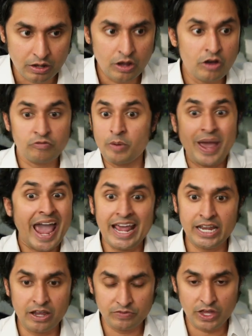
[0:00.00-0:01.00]
from
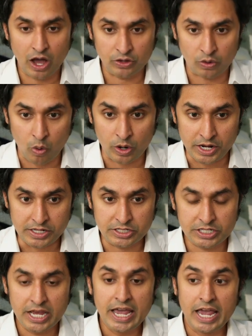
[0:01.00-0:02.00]
any of the other organs.
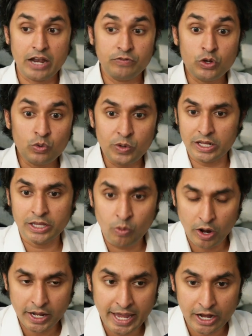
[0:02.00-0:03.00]
And if you really
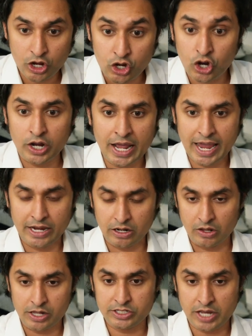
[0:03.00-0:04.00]
want to get a good handle
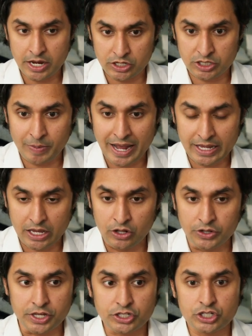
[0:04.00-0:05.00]
on psychosomatic
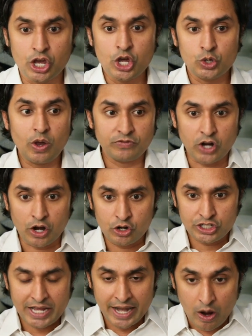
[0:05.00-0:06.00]
illness, you have to
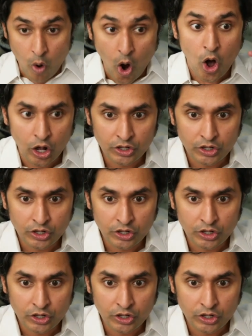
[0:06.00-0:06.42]
understand how all